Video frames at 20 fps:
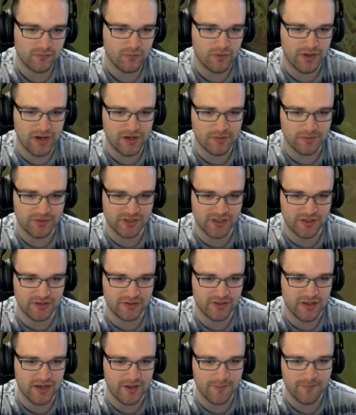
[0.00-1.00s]
100%
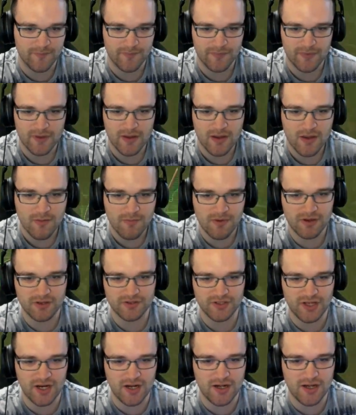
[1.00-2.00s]
of the time.
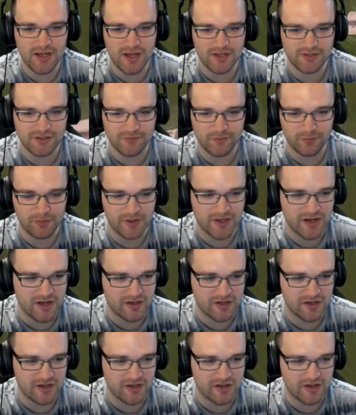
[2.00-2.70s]
Because ADS, if you're playing on